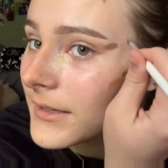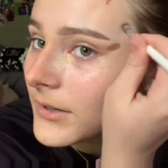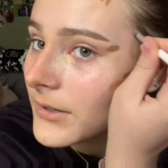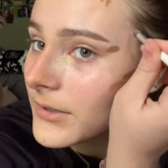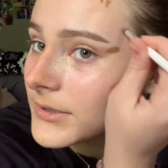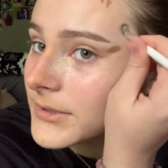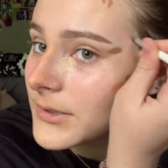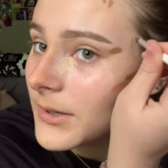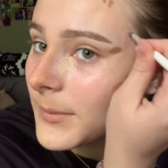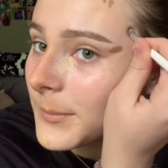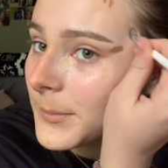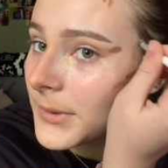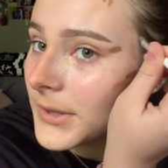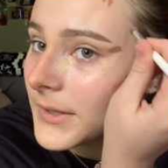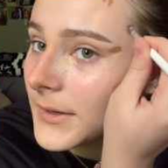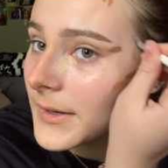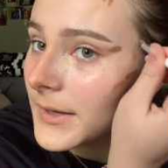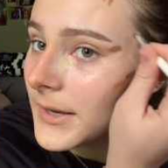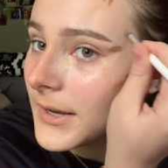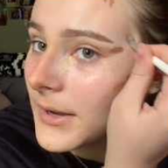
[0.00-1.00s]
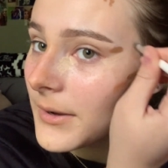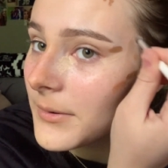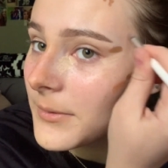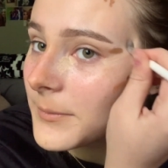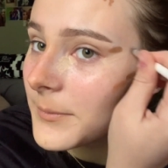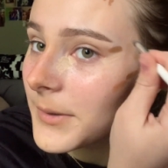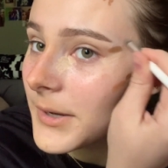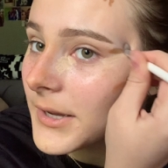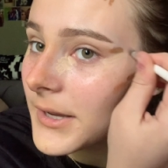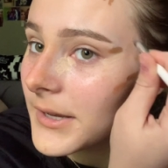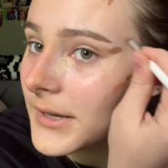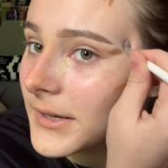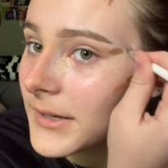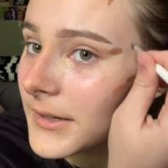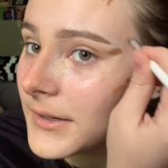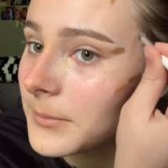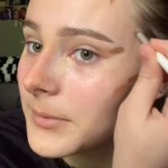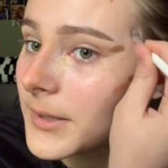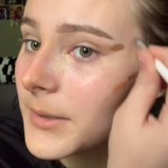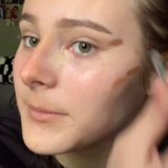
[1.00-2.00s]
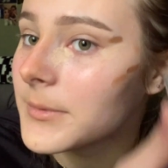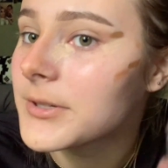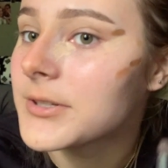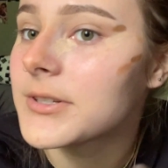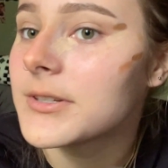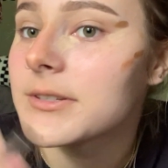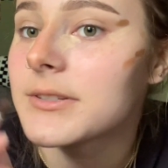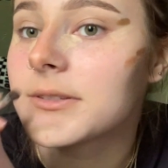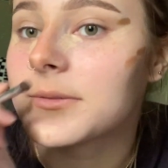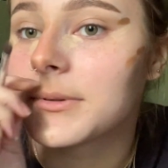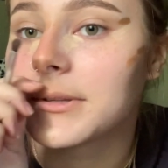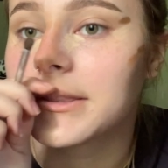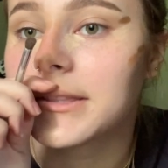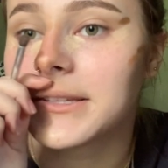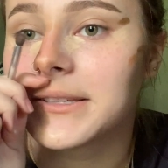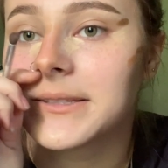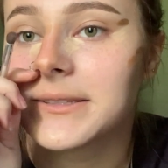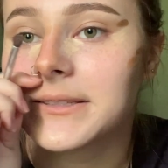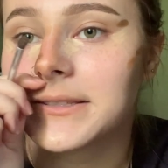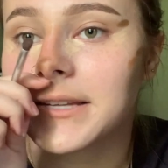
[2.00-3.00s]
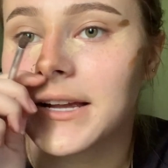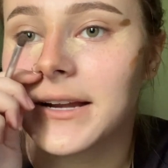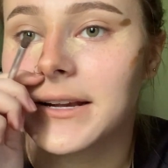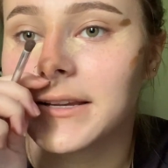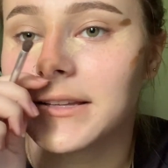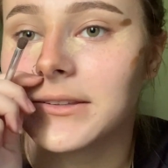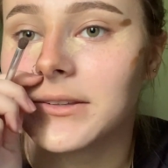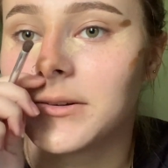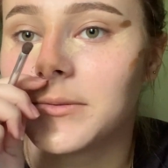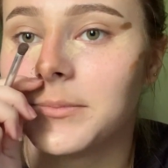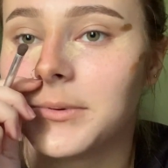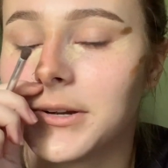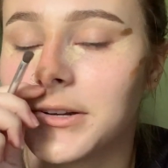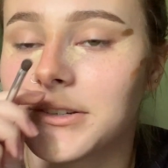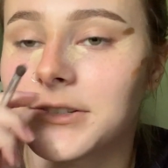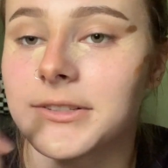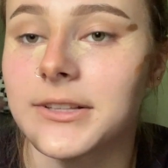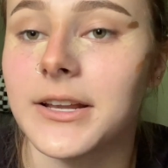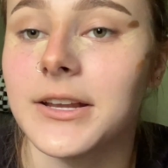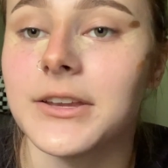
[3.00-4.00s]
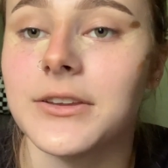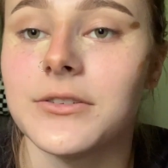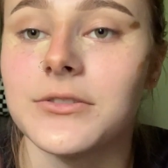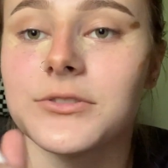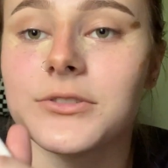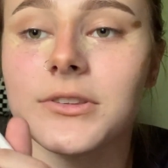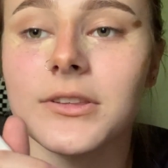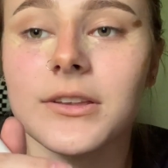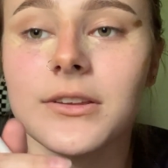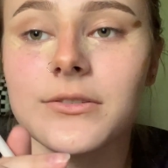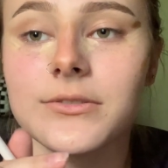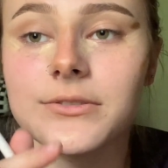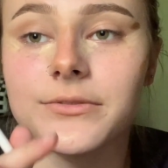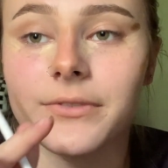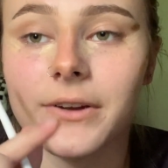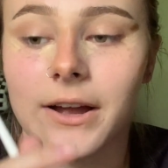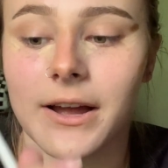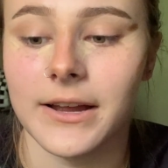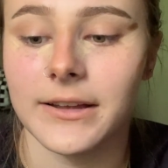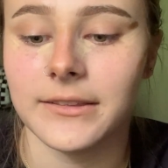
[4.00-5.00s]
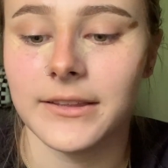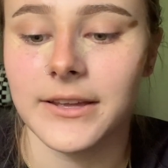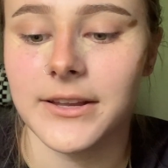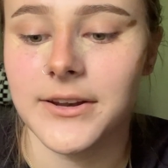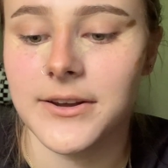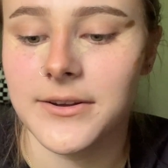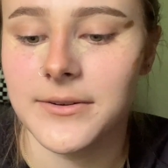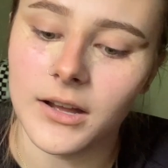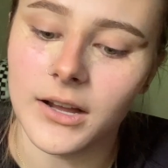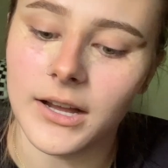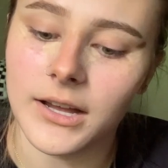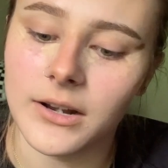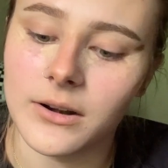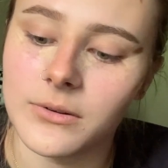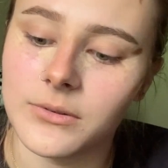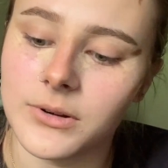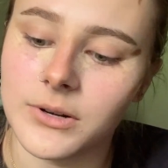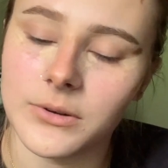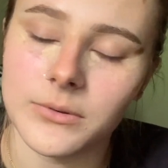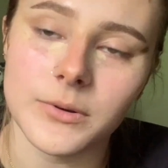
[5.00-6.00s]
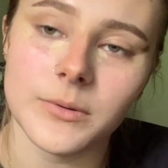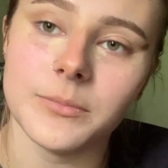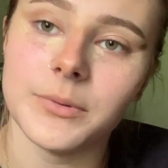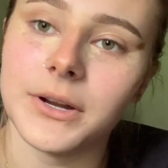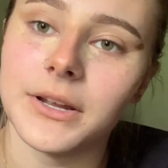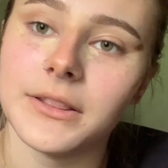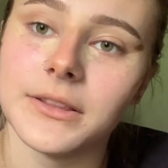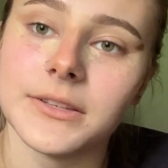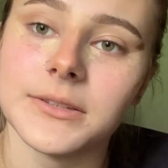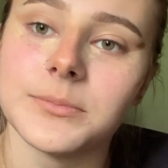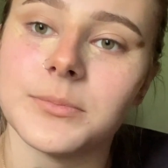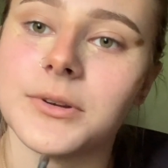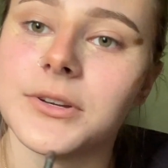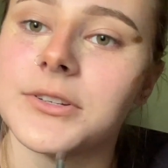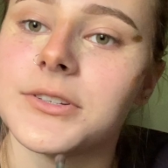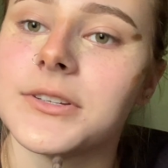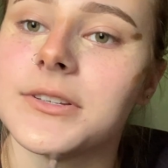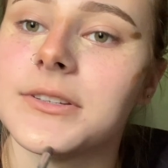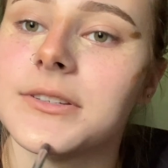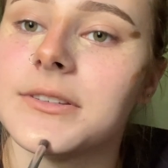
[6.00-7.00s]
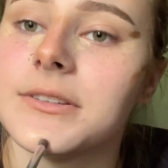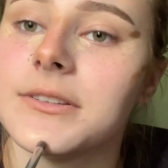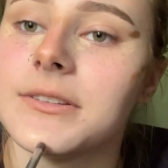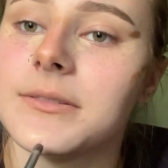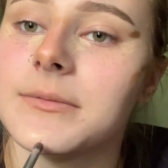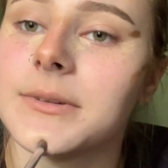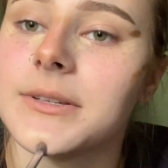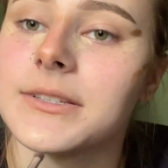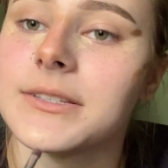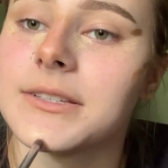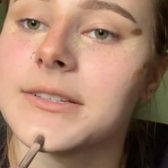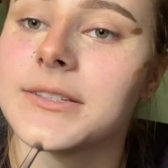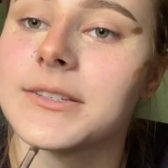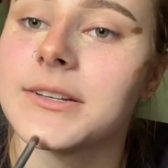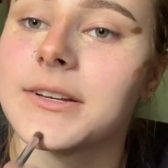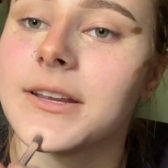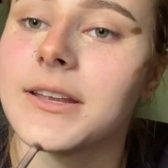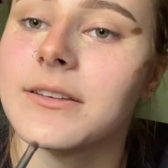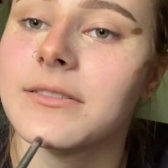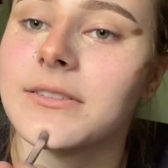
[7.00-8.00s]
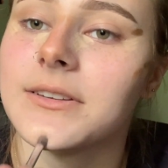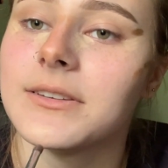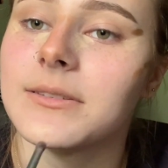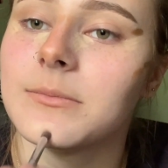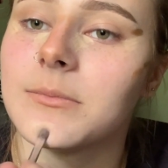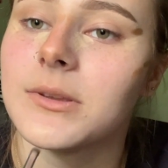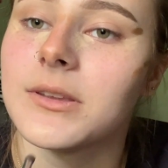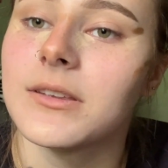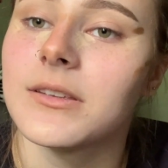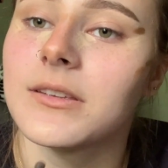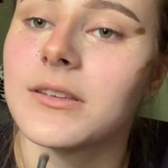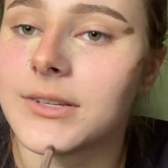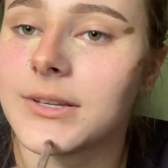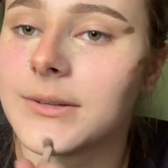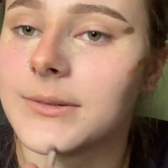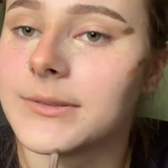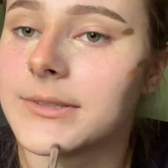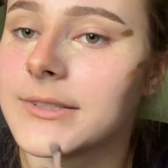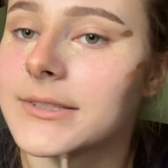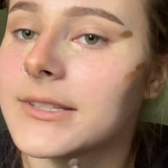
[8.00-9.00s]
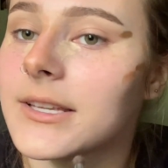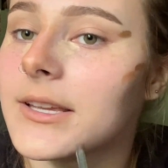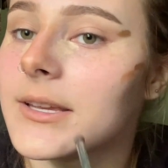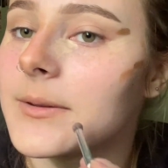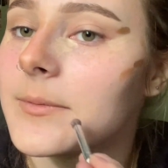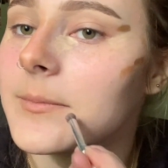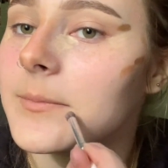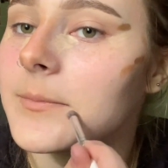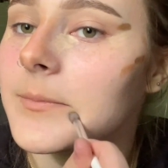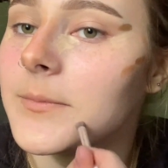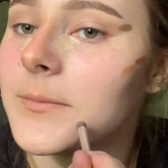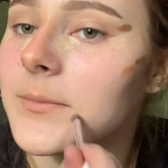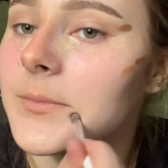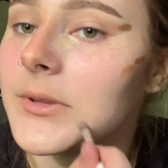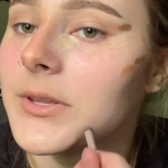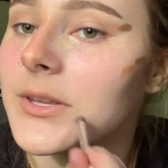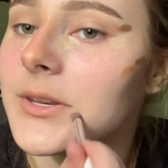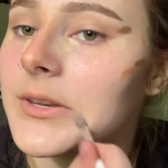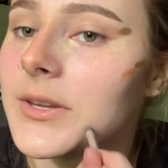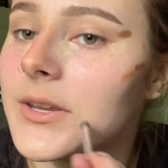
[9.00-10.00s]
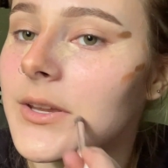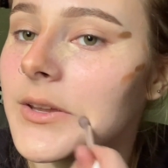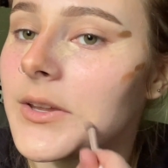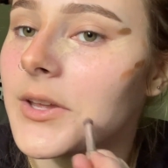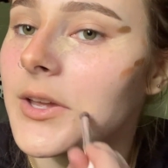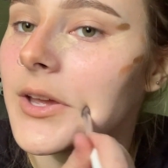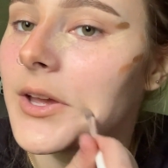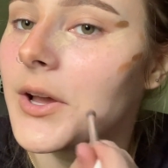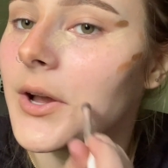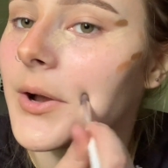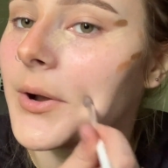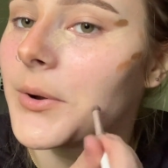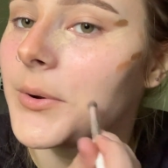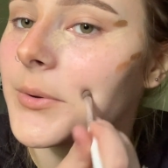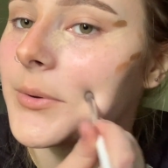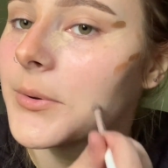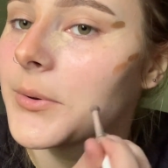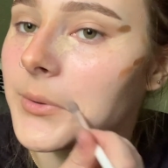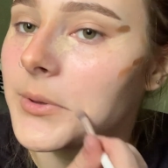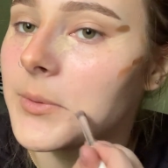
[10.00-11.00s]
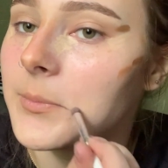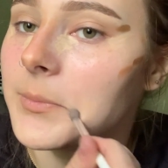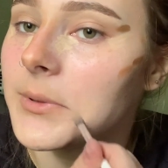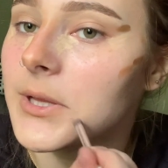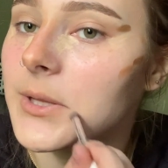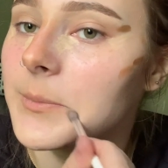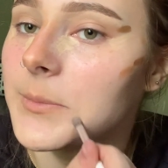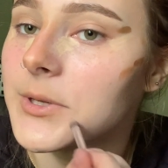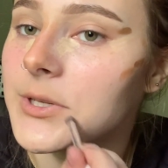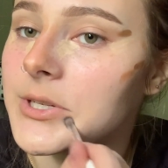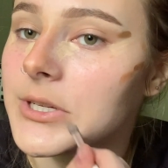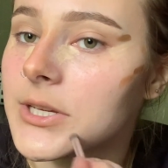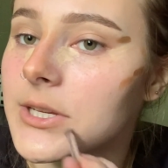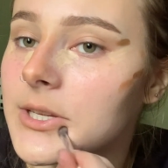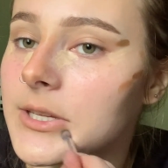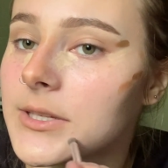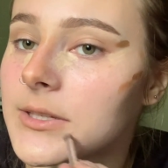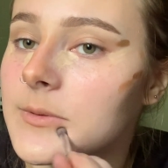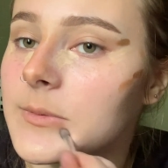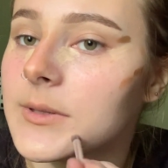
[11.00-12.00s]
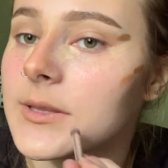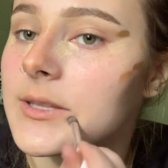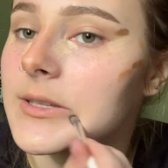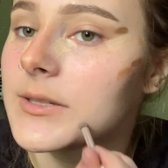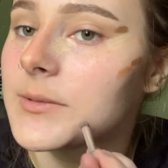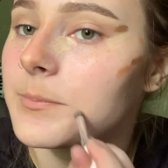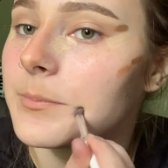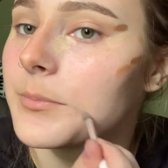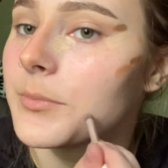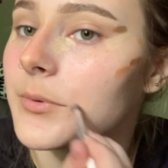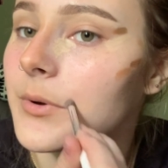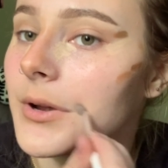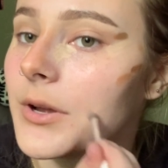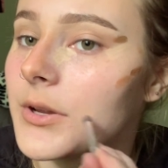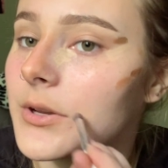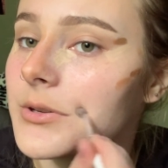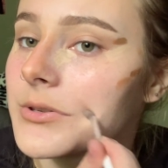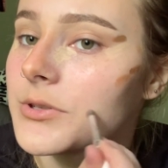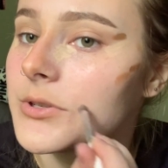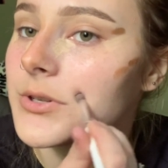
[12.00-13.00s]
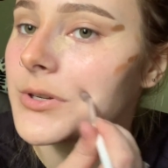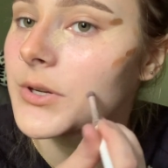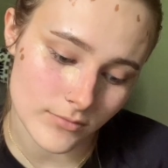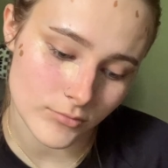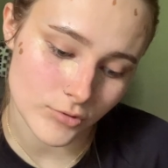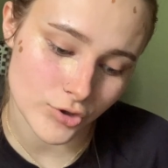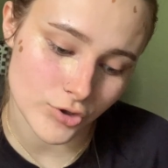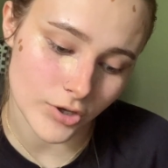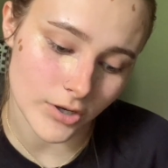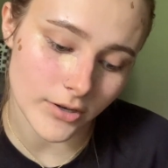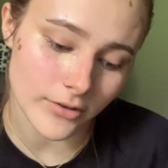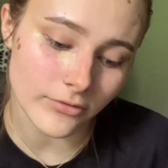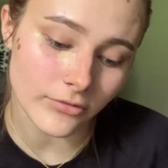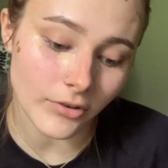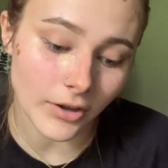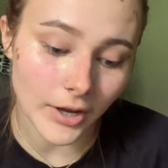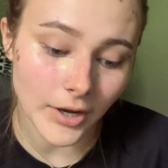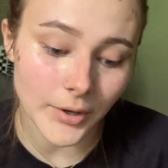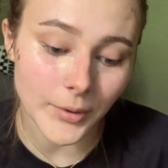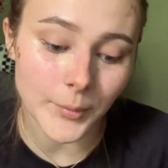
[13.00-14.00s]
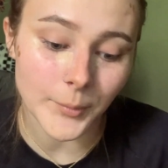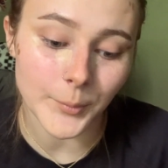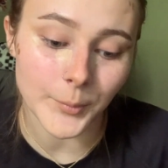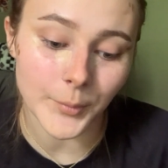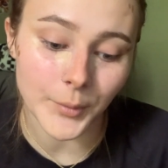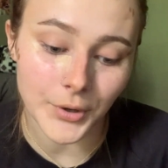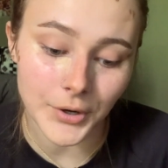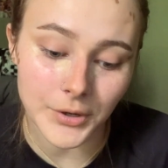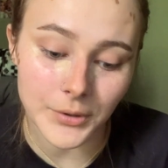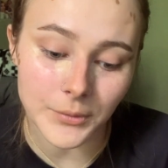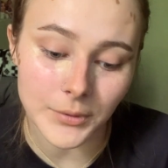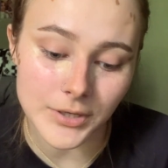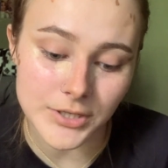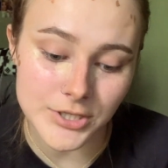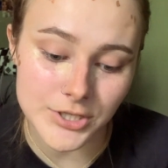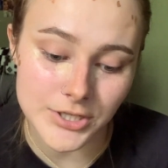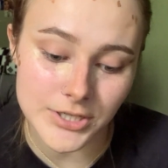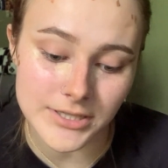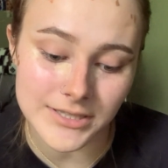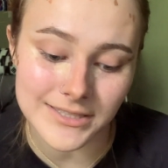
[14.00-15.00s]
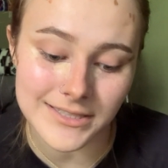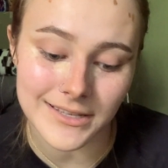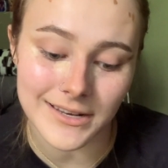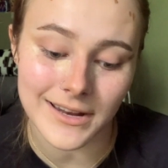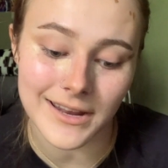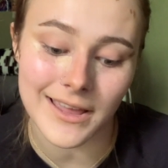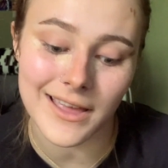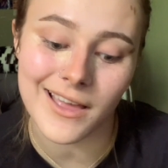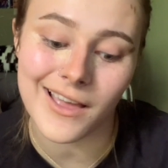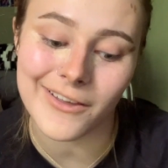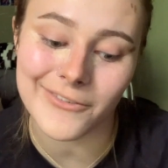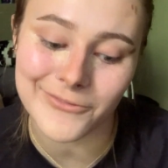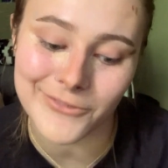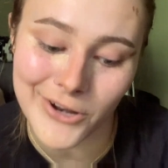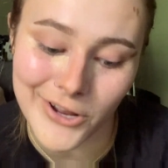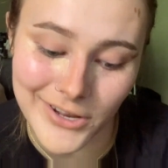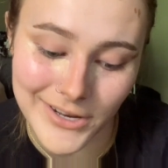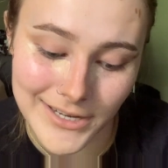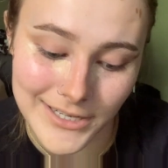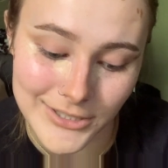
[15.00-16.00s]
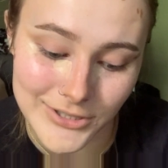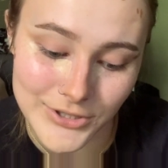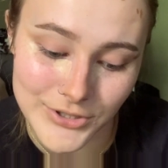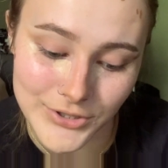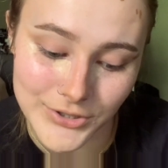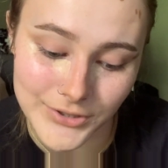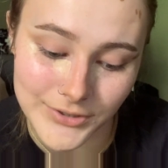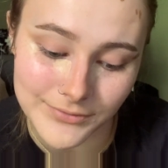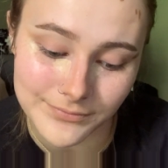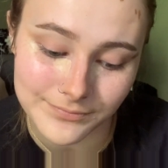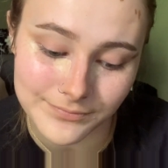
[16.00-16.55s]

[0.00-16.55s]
Also, I'm blending out my blemishes with this tiny little brush that I usually use for highlighter. I don't know what brand this brush is. My sister gave it to me. So I'm just like blending out all the blemishes with this brush. I'm trying to find more questions that I have not answered.